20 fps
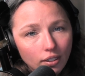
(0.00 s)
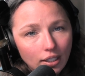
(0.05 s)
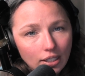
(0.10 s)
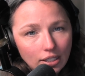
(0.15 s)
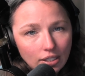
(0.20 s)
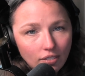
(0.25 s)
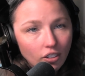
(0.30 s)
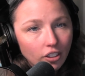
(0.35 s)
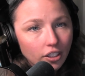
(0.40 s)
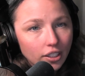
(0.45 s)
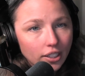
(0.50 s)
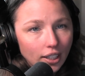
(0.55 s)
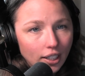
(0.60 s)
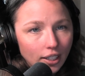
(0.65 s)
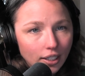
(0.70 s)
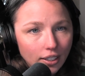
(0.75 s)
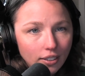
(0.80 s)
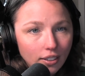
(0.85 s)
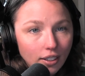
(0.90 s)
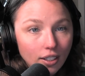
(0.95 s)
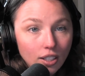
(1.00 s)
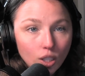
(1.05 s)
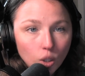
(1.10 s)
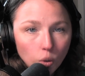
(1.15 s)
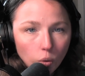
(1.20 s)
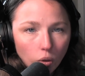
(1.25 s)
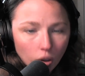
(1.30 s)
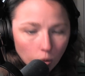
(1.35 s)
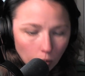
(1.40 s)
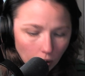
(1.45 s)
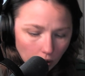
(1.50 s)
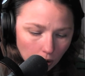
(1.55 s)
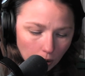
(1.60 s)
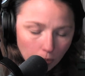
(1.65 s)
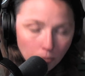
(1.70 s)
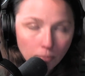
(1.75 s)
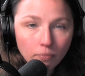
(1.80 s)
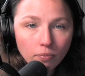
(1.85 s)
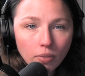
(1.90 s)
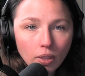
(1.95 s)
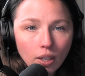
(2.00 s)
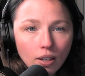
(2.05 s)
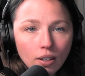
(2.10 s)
That is very kind. You are mm. welcome.